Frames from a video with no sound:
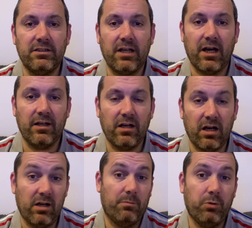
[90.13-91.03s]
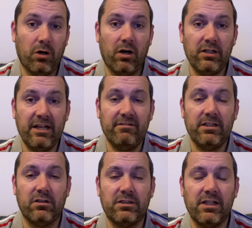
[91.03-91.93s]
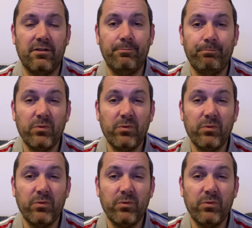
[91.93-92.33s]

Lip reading: that I put on here in Nottingham,